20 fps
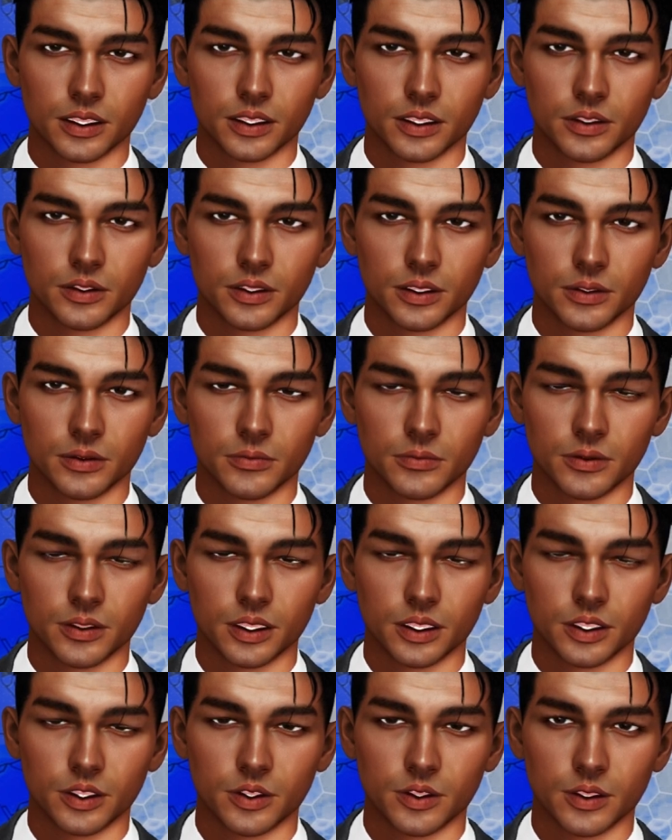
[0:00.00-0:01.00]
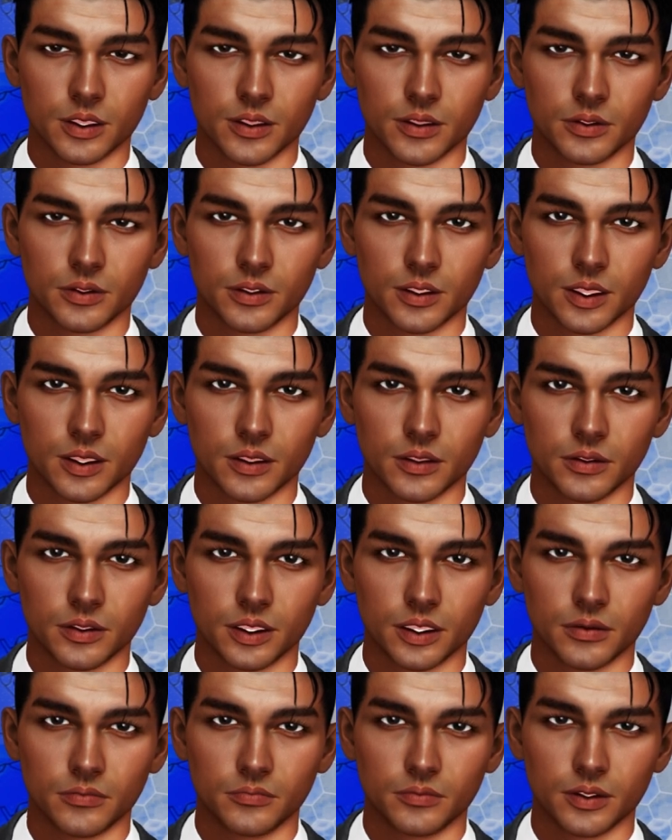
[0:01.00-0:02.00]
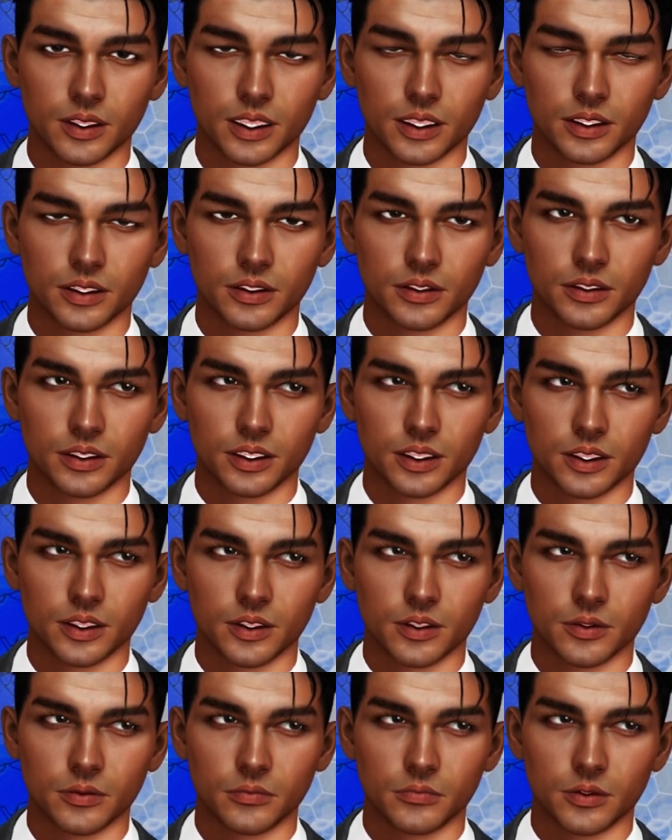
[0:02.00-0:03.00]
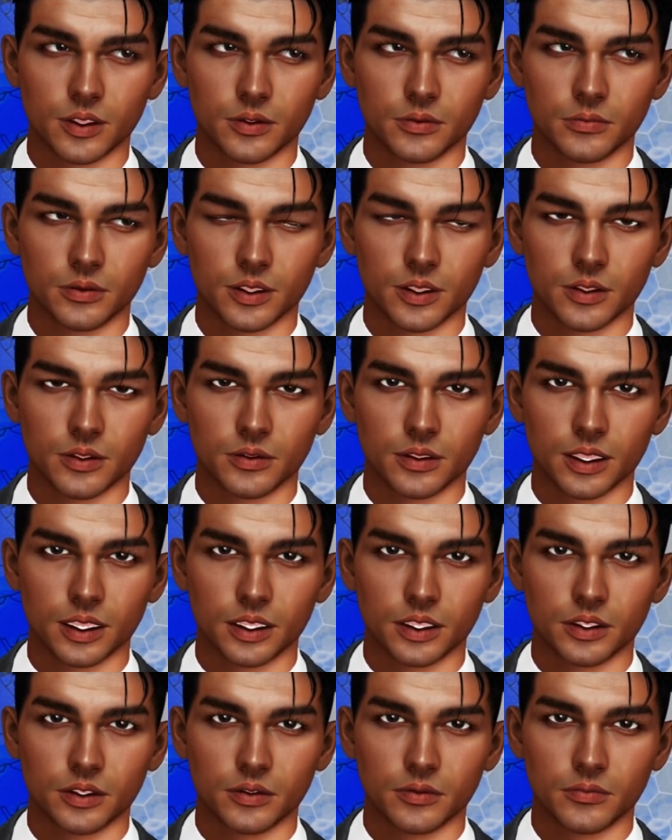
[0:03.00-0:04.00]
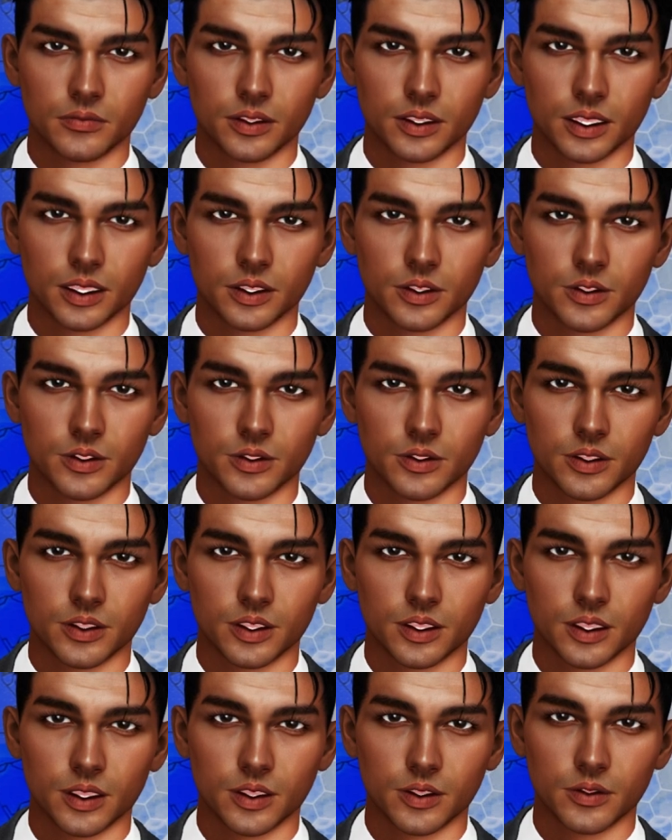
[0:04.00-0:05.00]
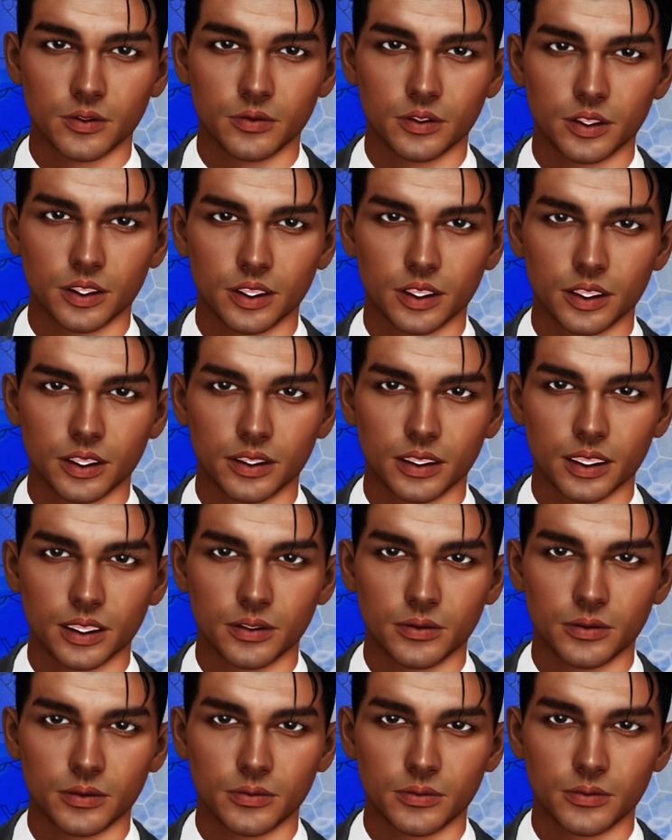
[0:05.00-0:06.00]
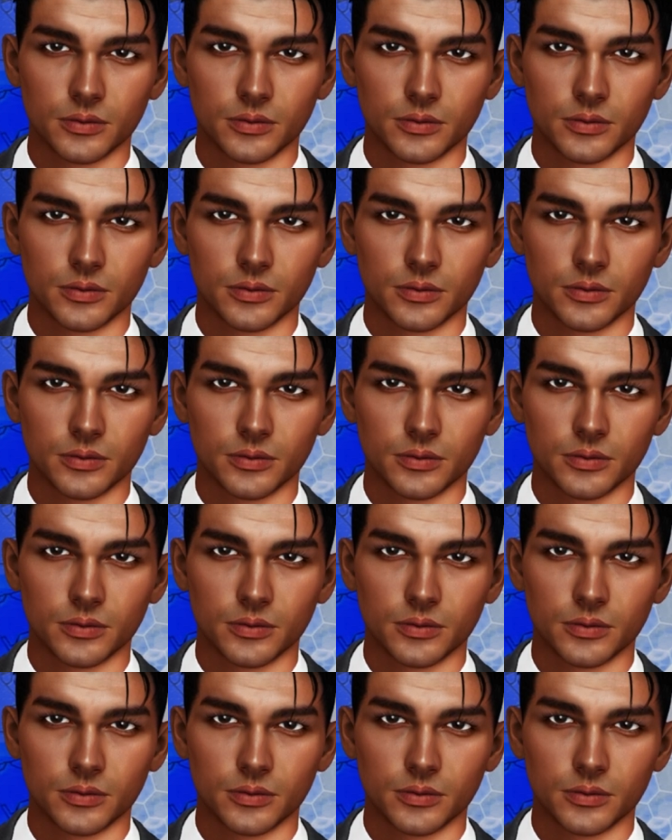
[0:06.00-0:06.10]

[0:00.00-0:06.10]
the Sim was a cultural hub where users could enjoy legally streamed Motown music through an innovative HUD.